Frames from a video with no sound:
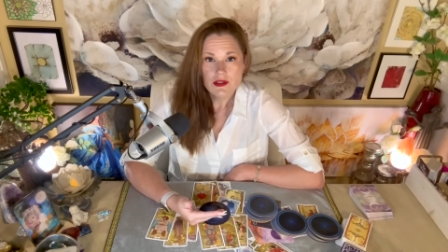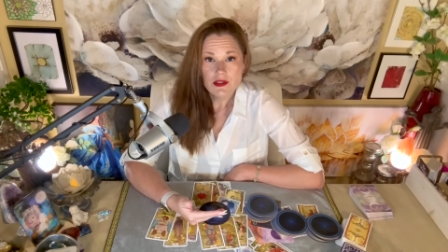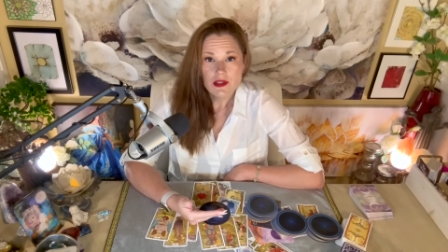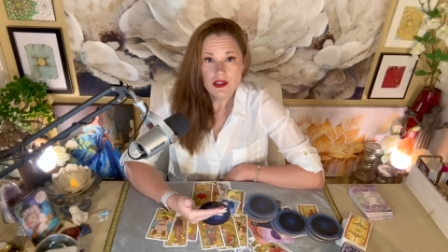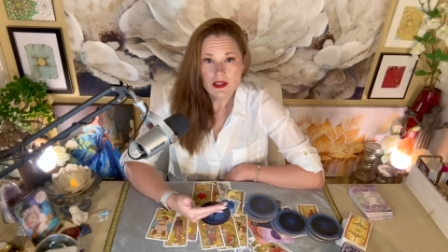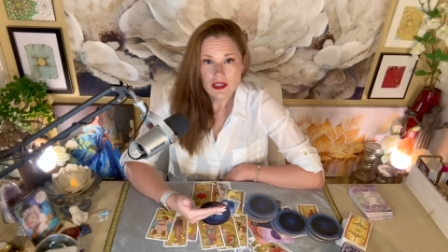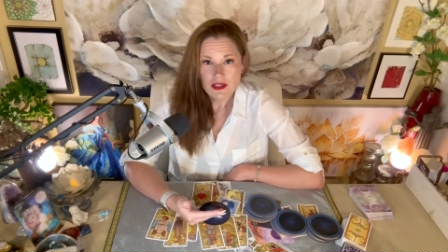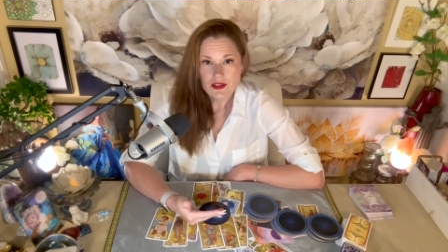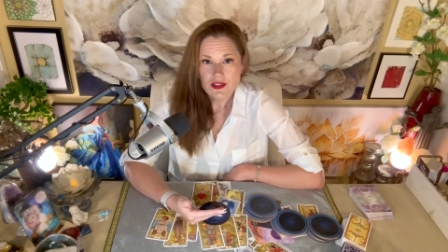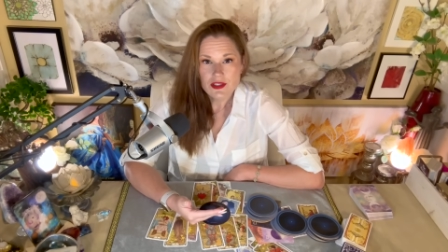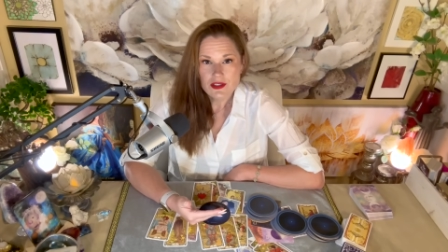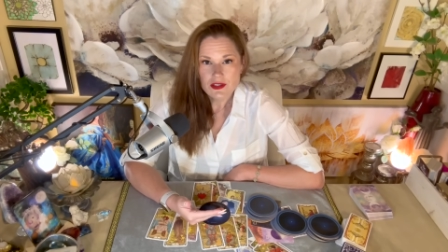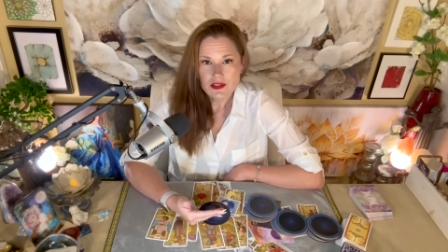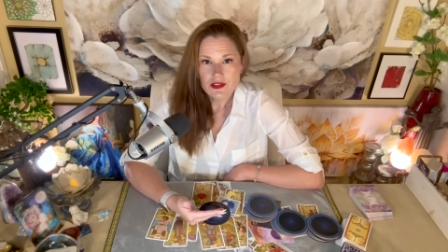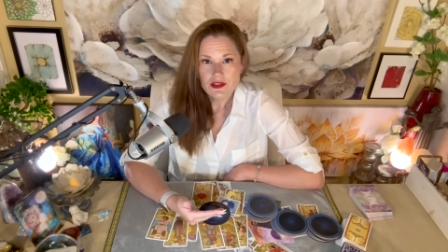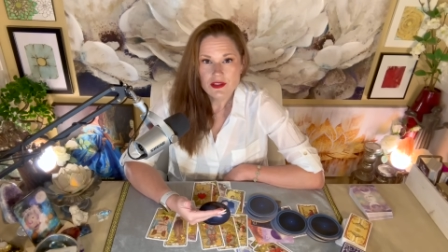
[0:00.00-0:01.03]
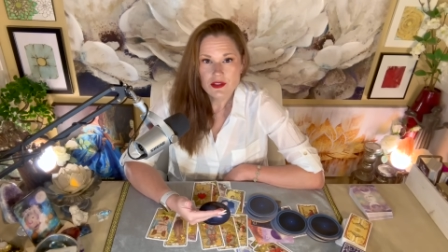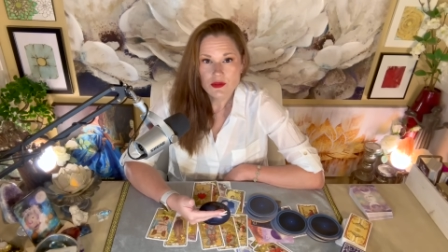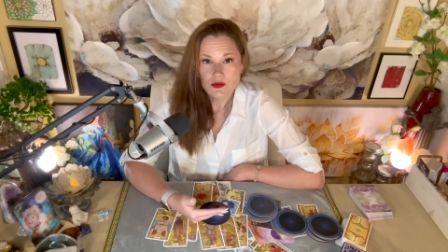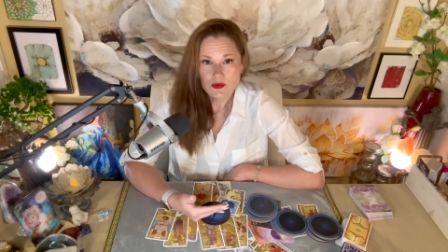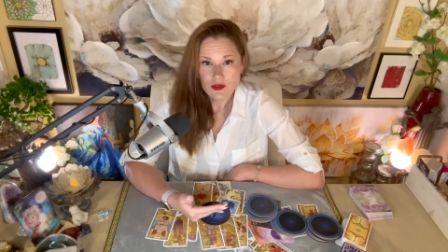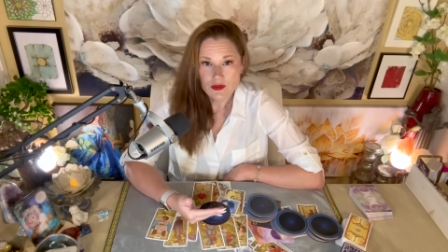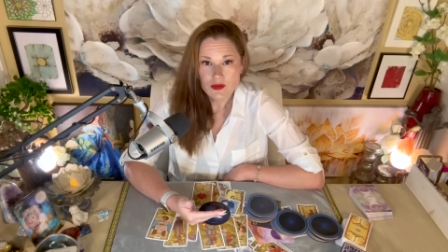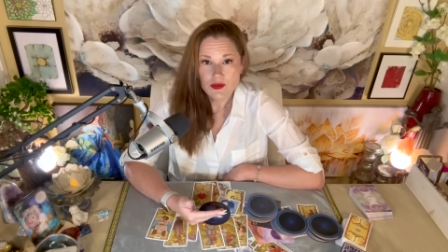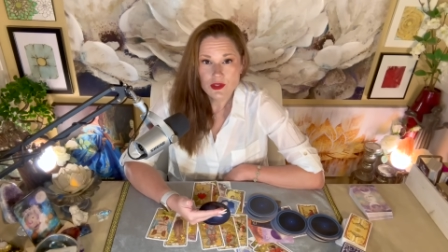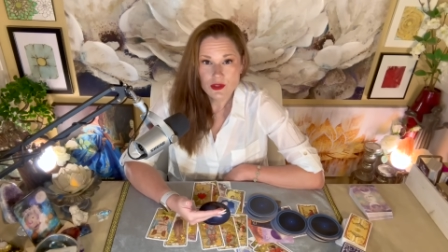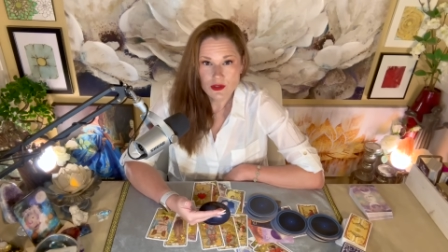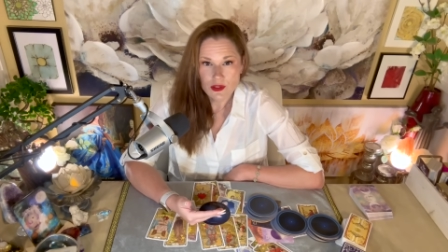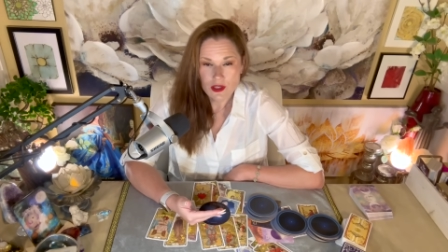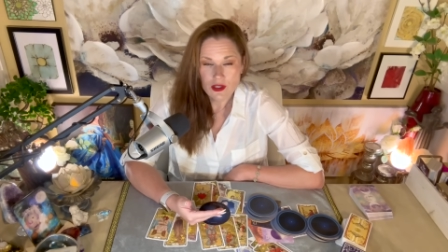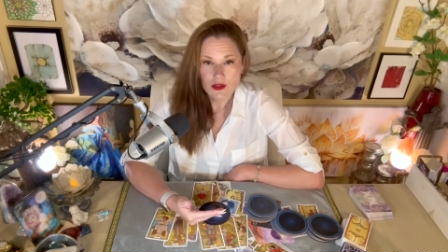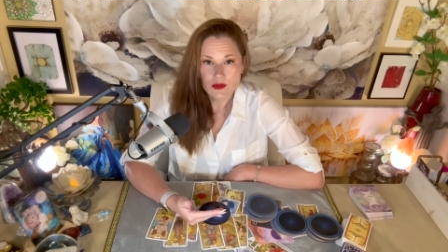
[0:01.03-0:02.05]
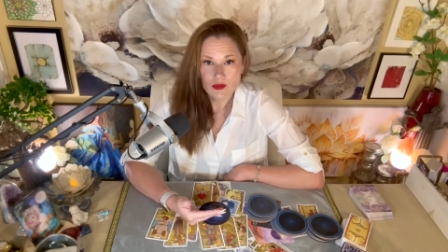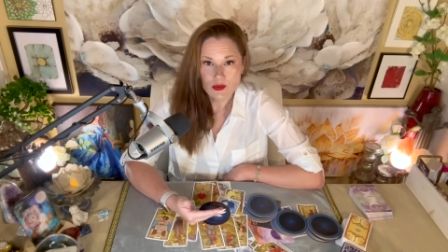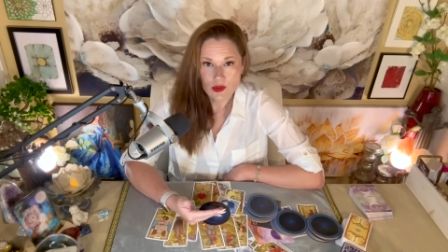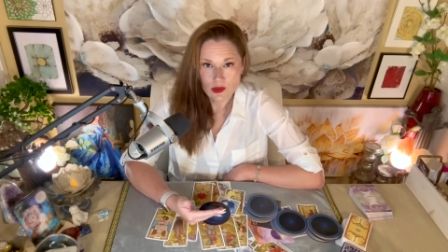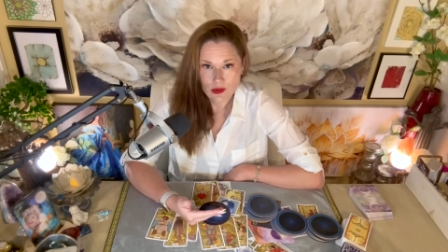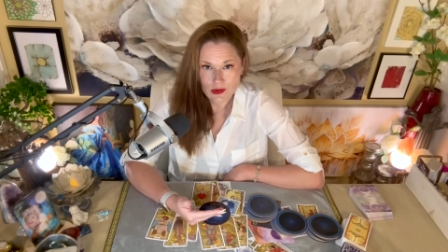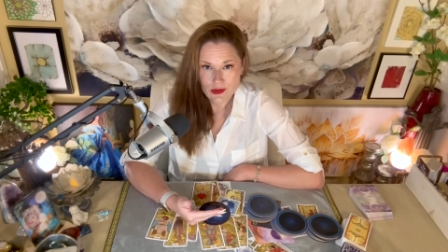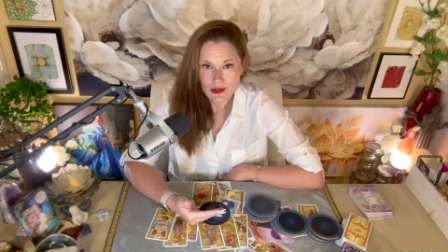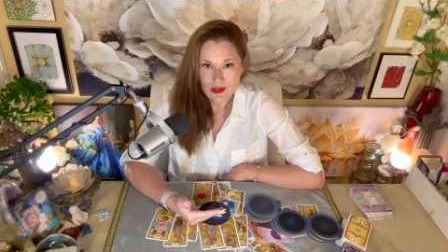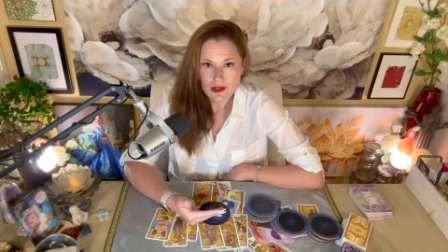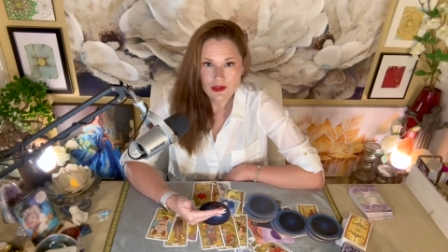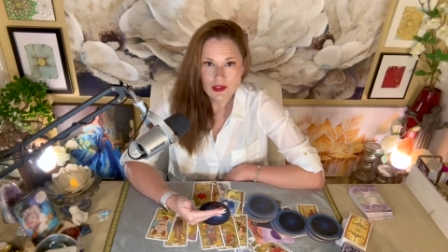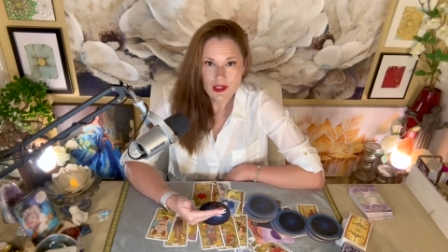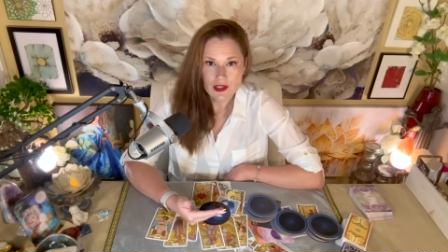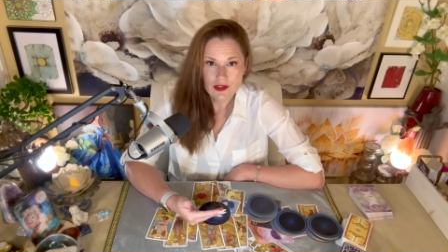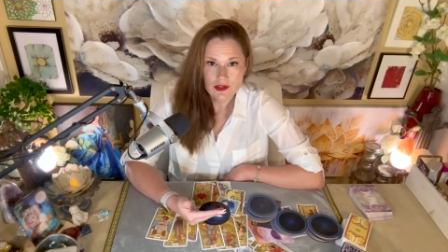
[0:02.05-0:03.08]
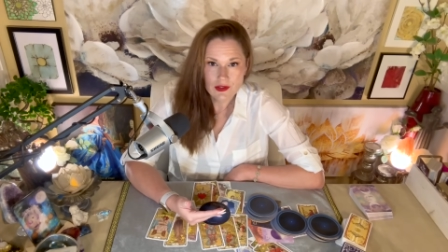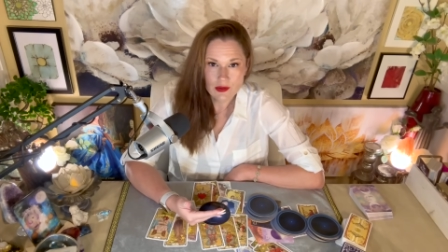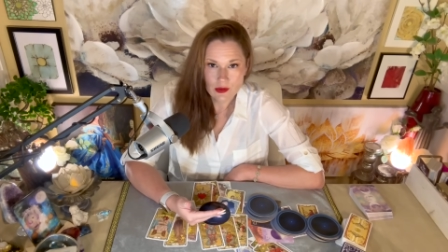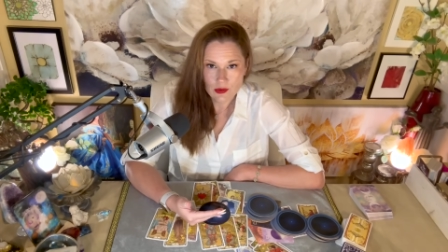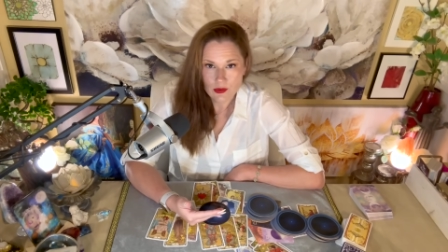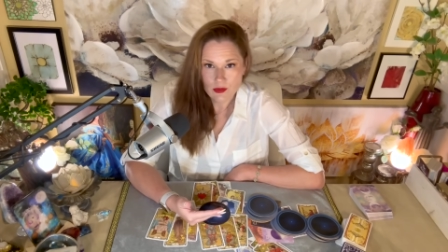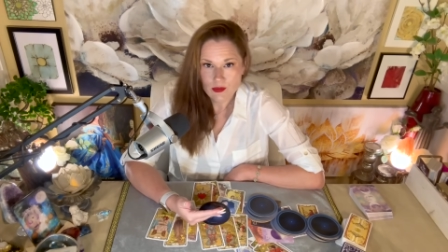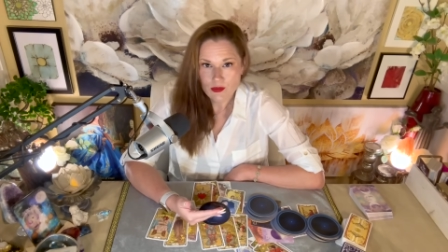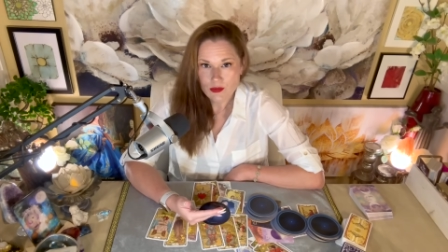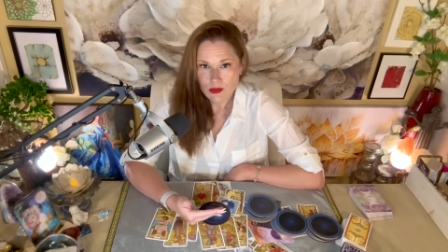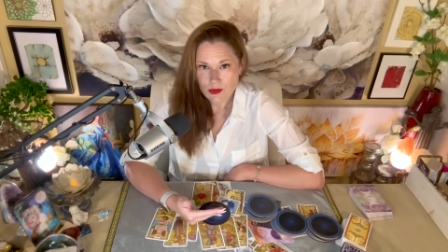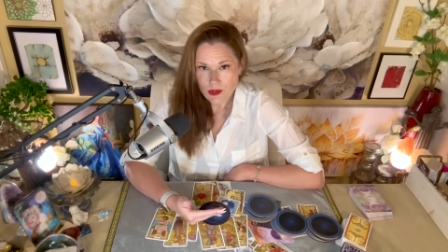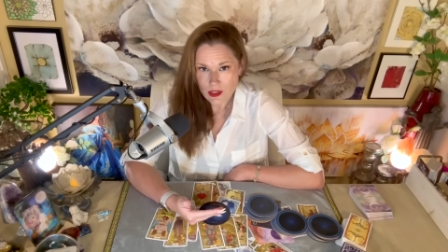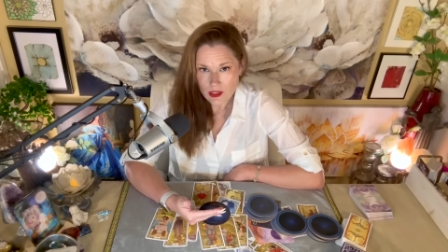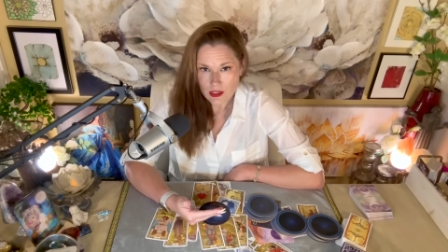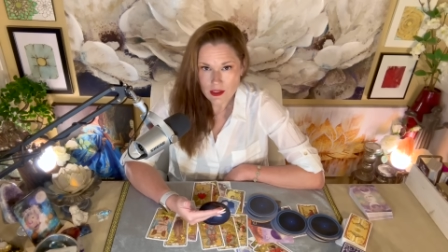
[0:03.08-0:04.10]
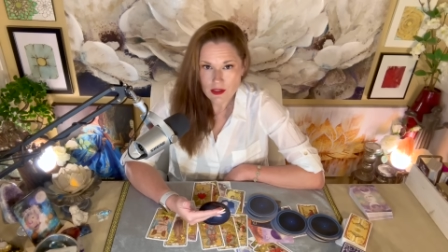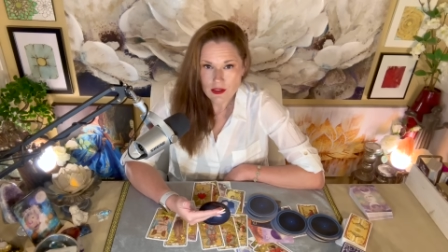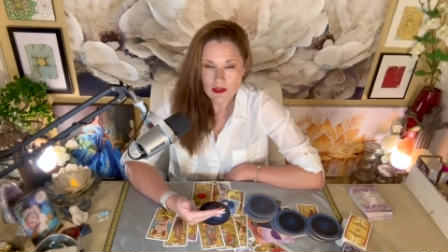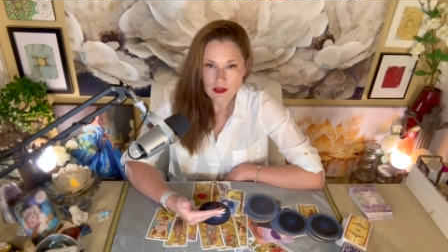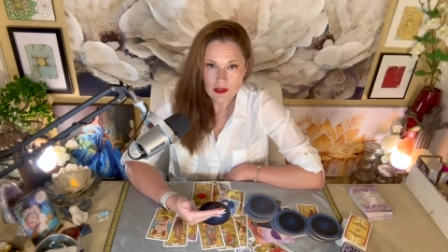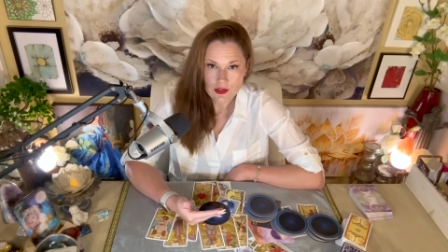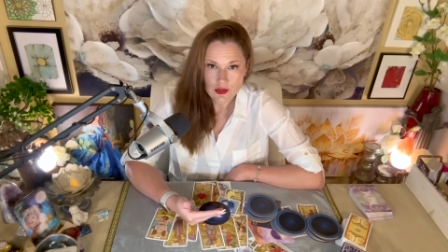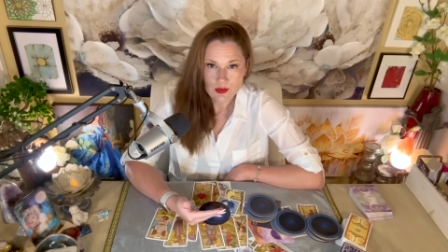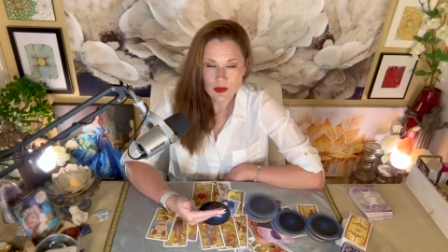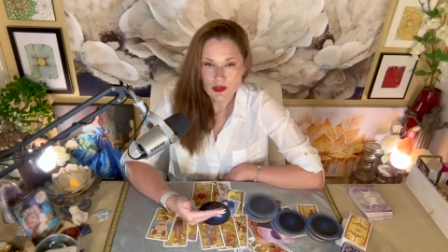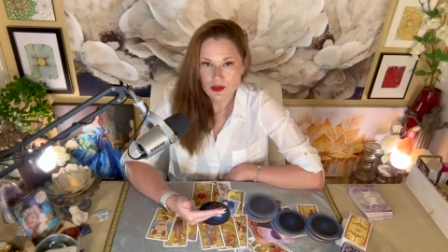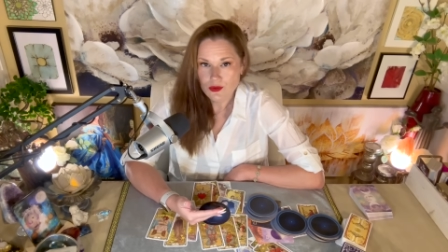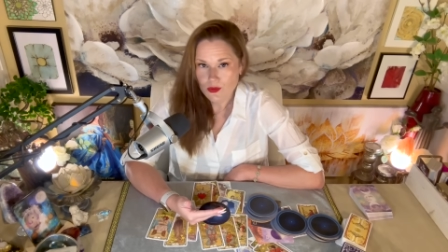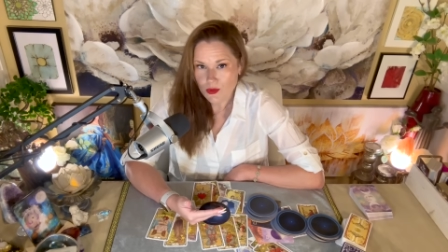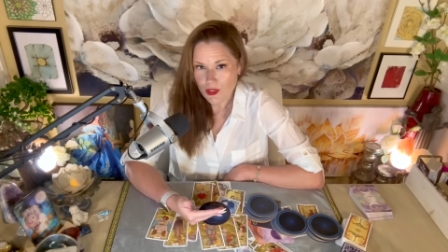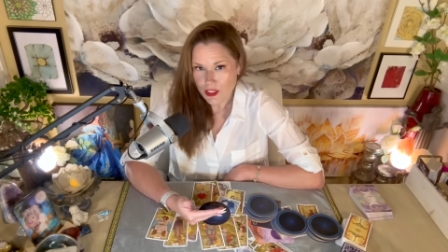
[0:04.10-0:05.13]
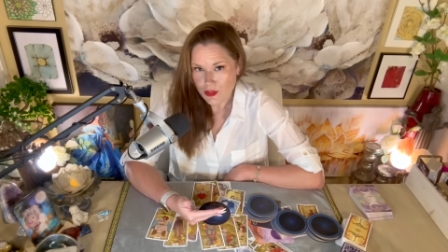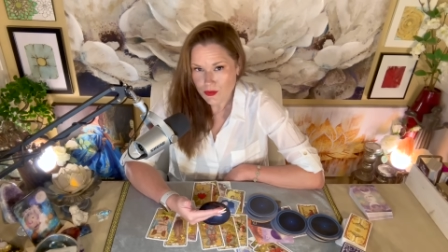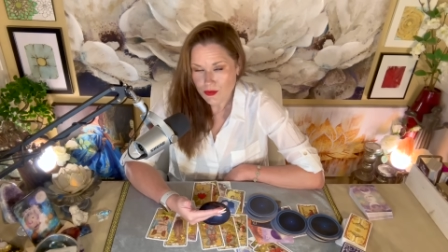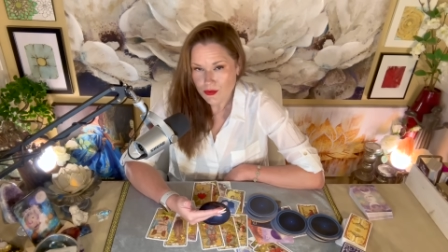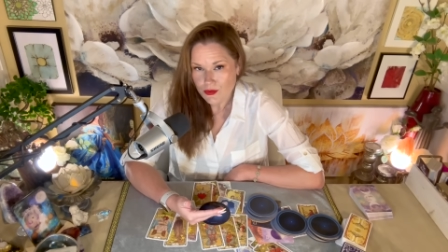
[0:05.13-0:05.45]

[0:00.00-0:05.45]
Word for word: allows us to fulfill our roles as groom, bride, husband, wife.